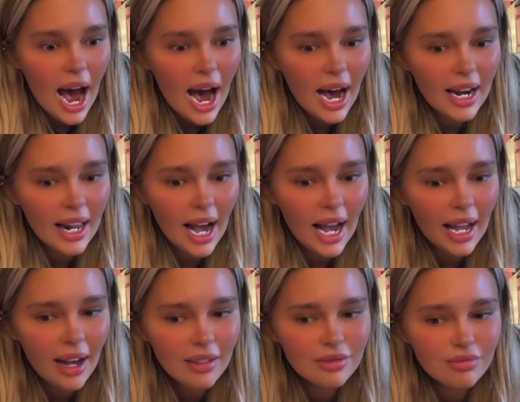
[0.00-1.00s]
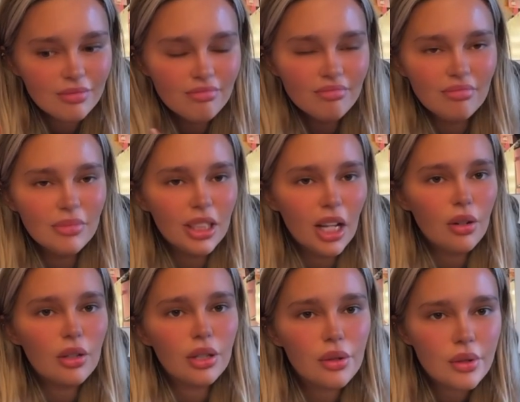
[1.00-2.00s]
And I have
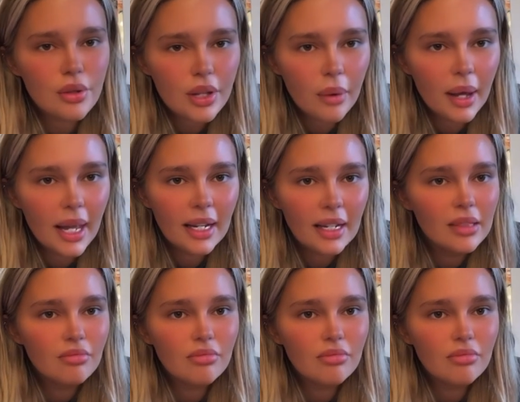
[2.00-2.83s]
no clue who's going,